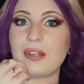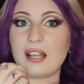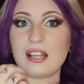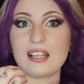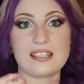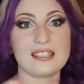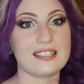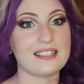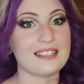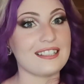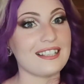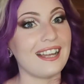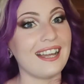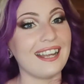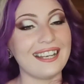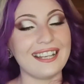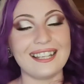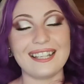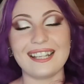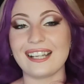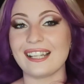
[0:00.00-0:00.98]
a
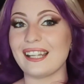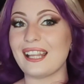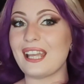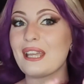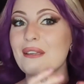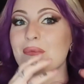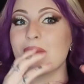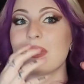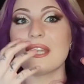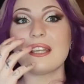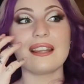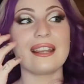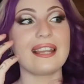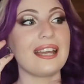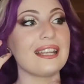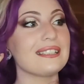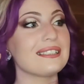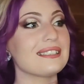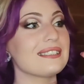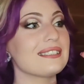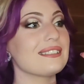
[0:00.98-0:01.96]
study claiming
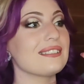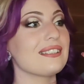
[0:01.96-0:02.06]
that